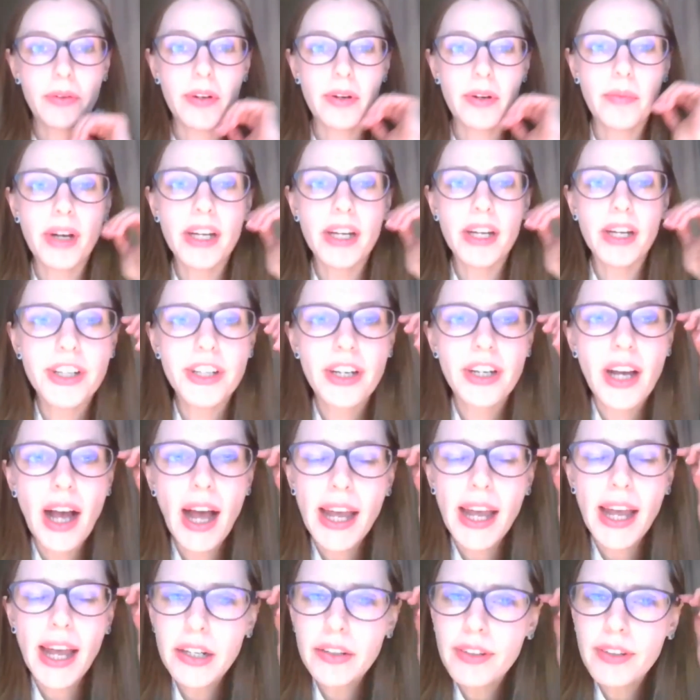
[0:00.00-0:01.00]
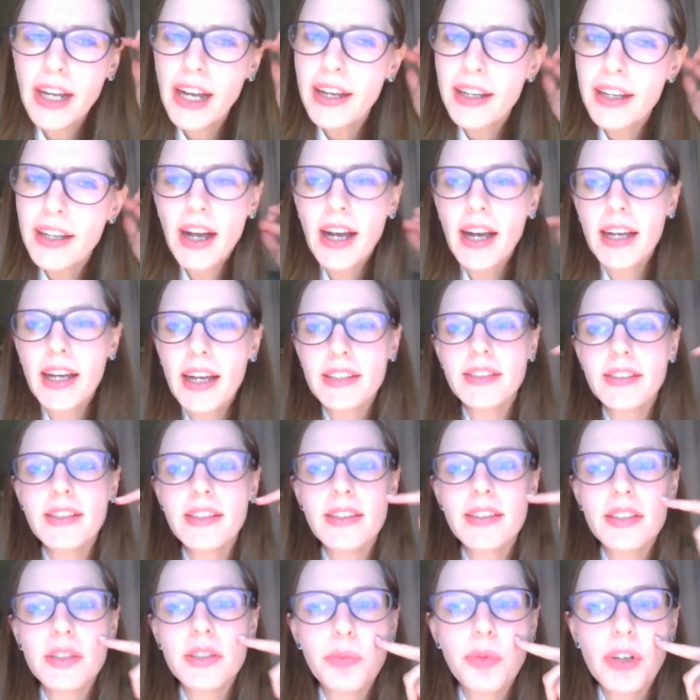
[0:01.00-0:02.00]
you very much. I agree. I
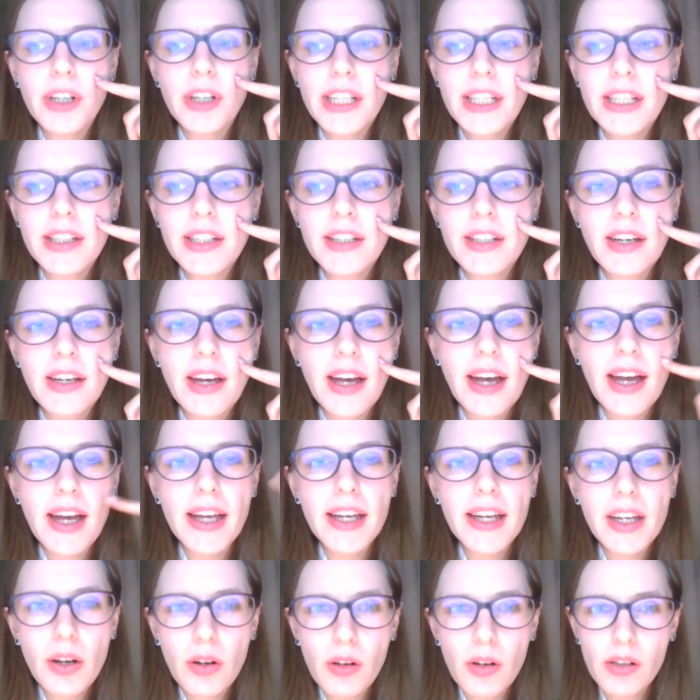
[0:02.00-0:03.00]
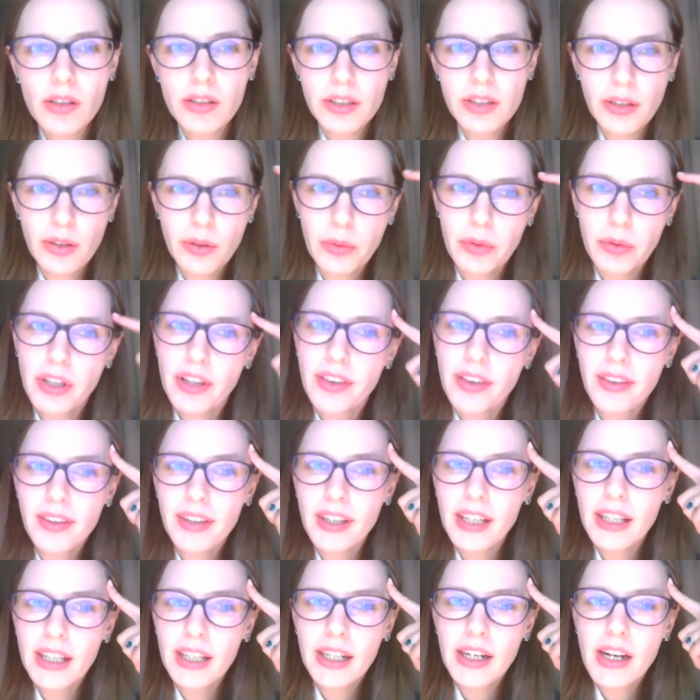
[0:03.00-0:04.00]
see this point. I also was
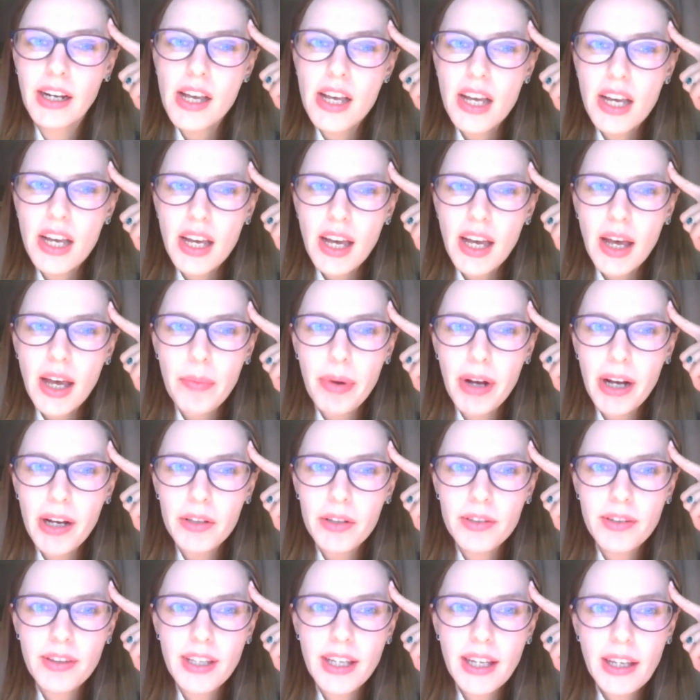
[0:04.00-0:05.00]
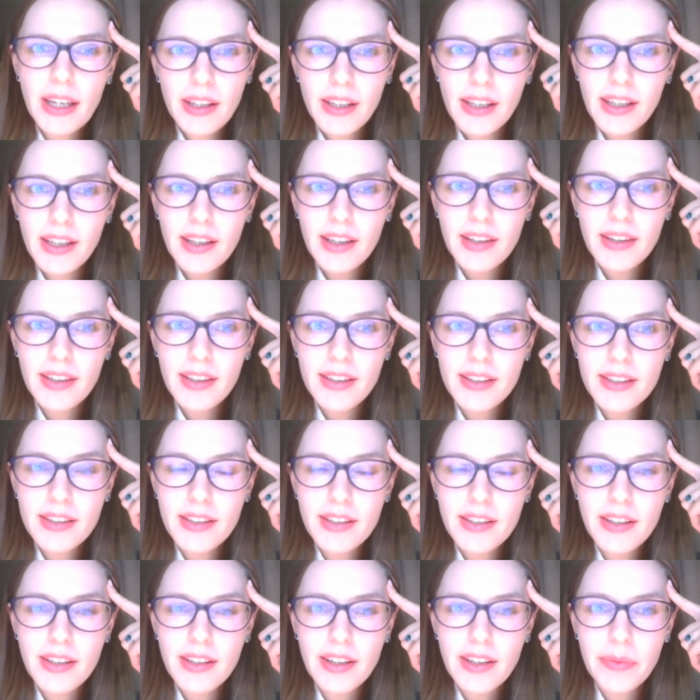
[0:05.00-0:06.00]
thinking about the idea
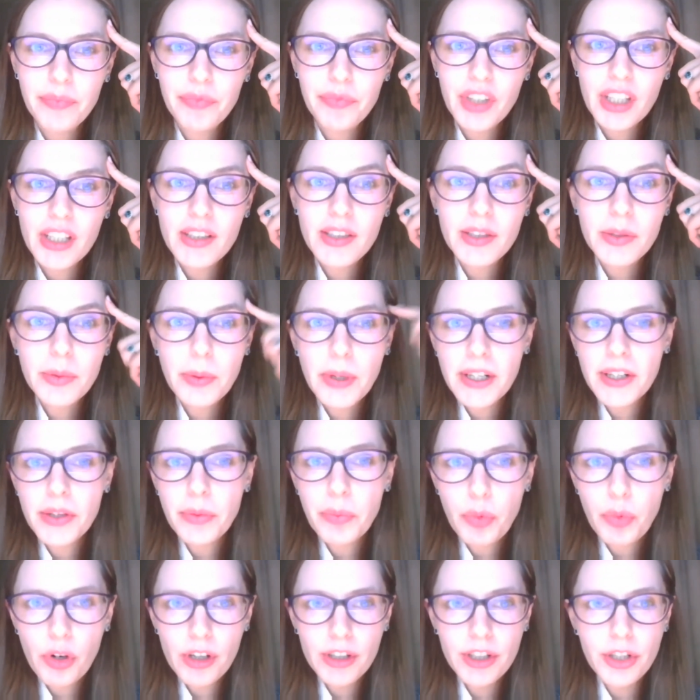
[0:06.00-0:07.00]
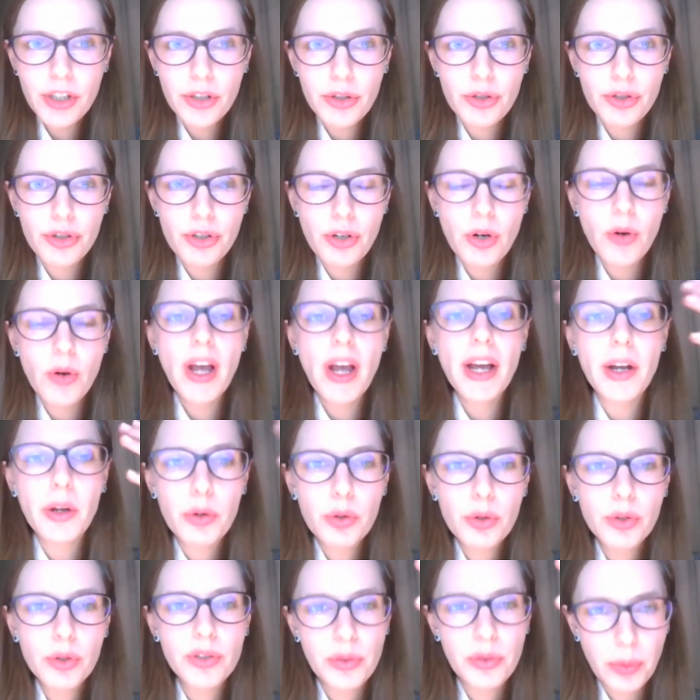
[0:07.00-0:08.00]
that it's very important to show a
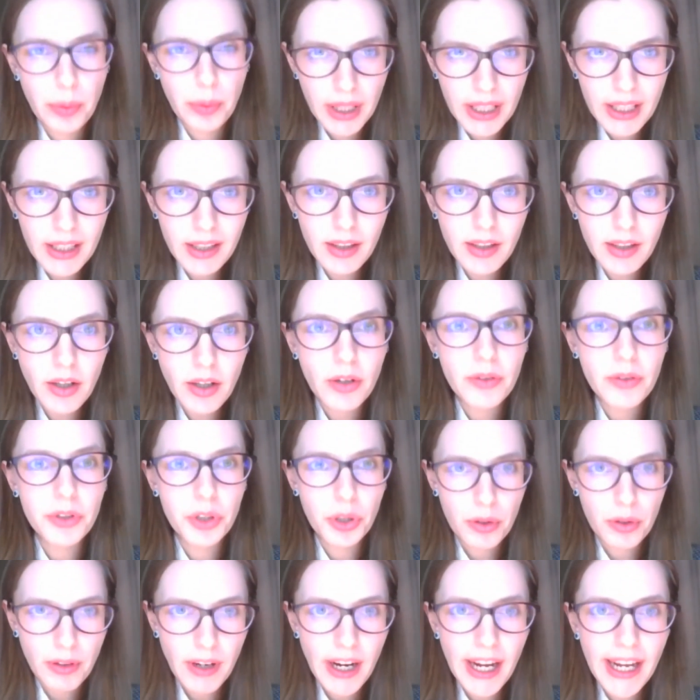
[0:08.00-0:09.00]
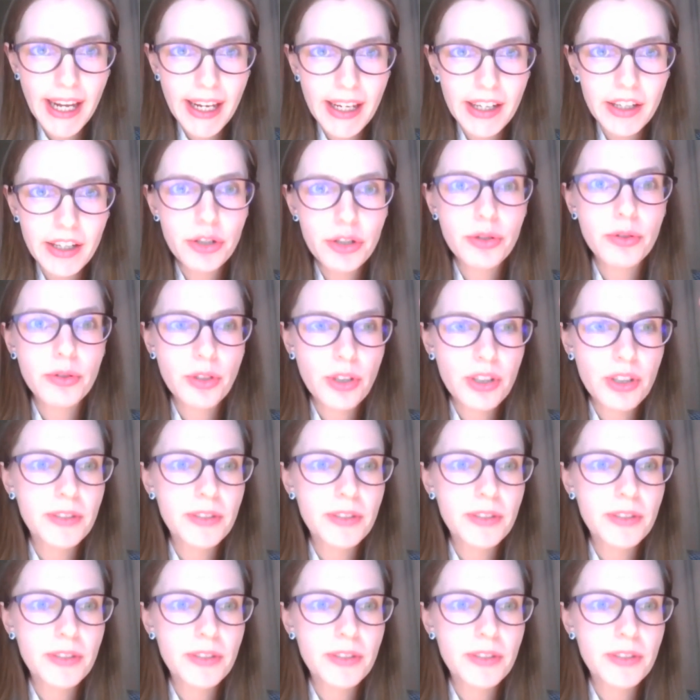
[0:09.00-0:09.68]
goodwill of Ukraine to